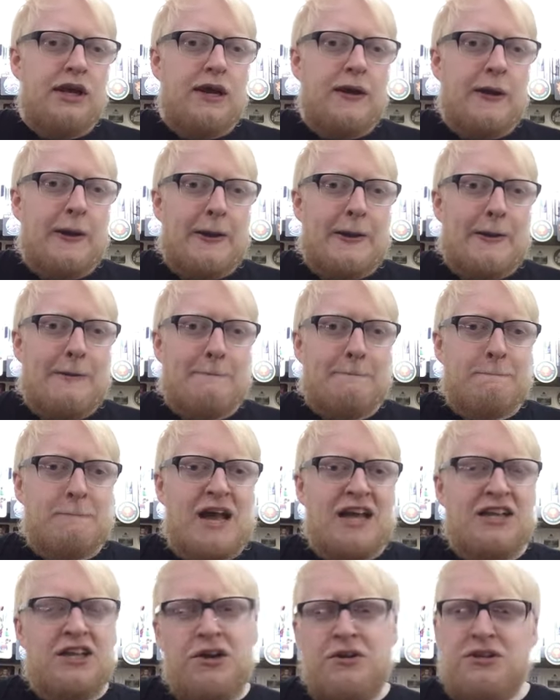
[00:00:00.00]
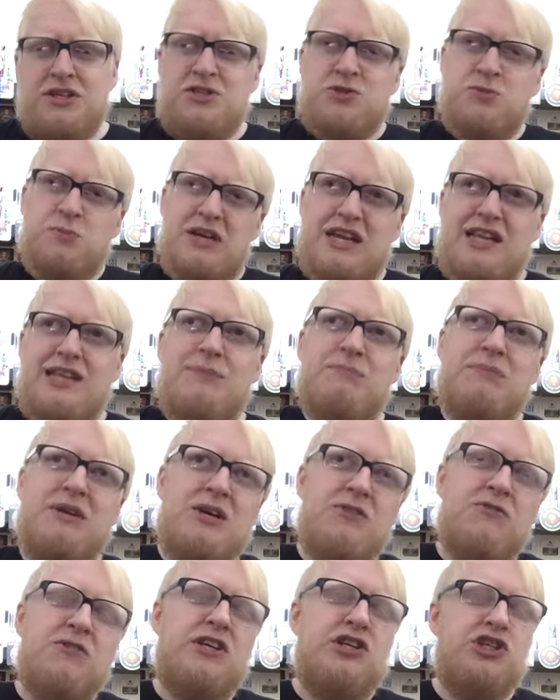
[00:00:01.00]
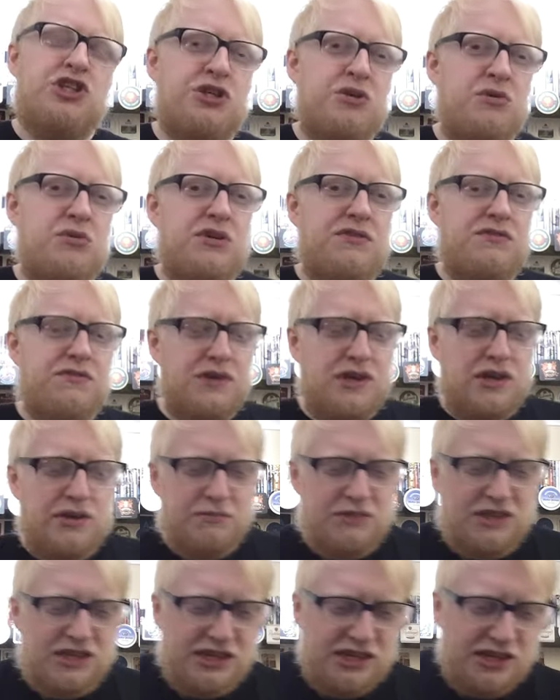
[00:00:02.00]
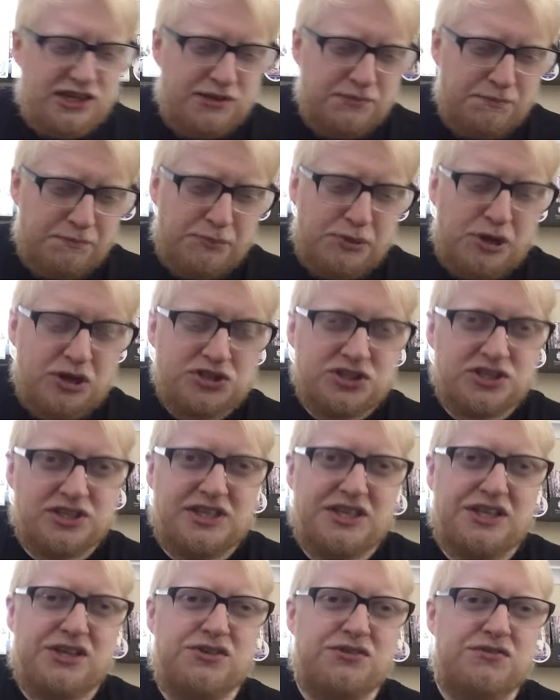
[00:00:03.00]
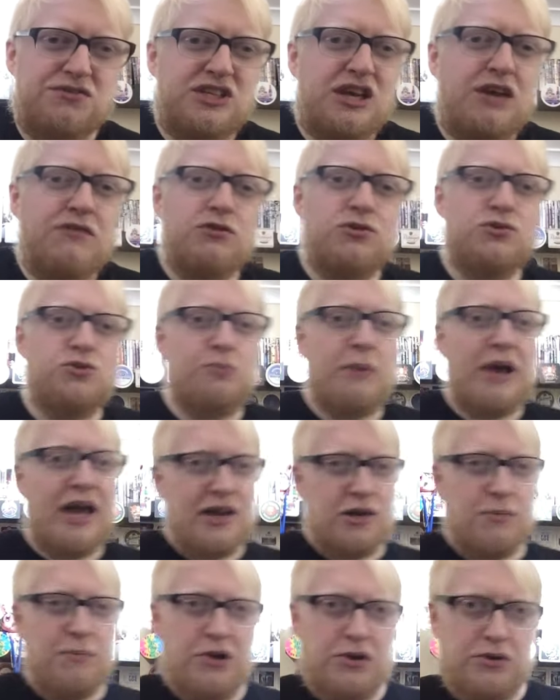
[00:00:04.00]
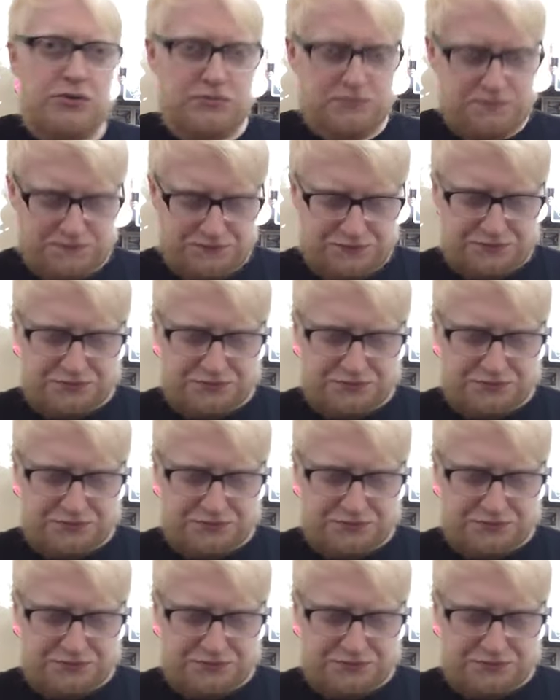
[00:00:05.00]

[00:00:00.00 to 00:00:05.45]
I know there's been a bit of issue with the bottling of Devil's Backbone,